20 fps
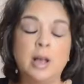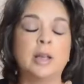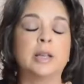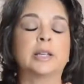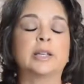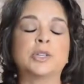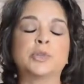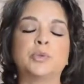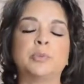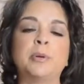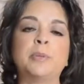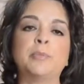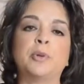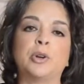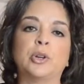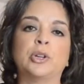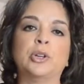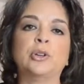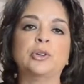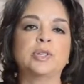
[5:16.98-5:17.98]
Because remember,
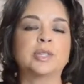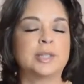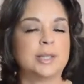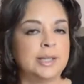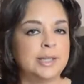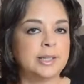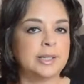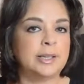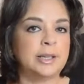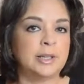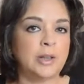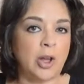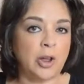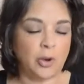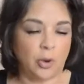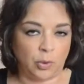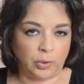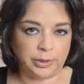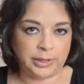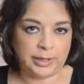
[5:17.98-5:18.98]
you're seasoning
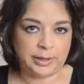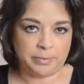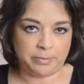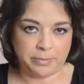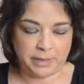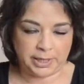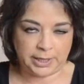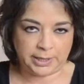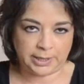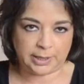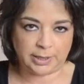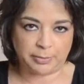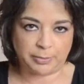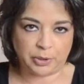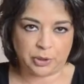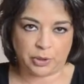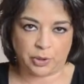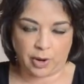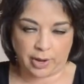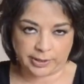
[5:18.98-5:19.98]
not only the meat,
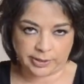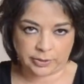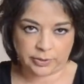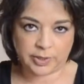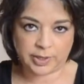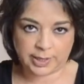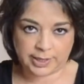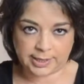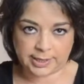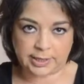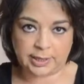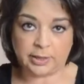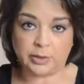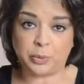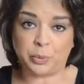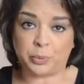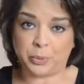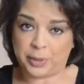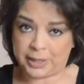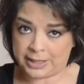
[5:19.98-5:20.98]
but you're also seasoning
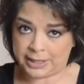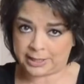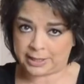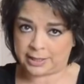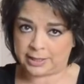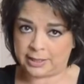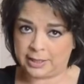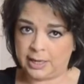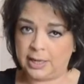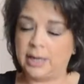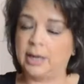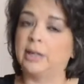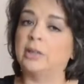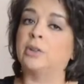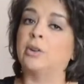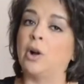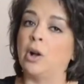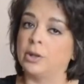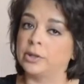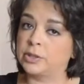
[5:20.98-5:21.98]
the wheat, and
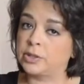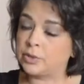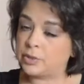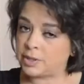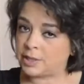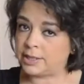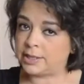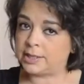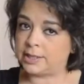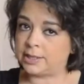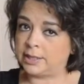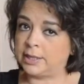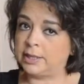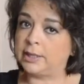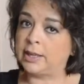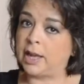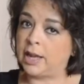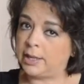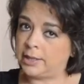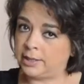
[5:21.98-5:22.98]
you're also seasoning
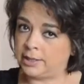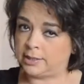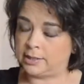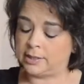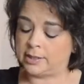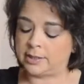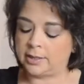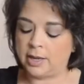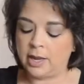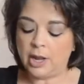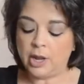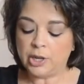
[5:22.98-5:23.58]
the onions.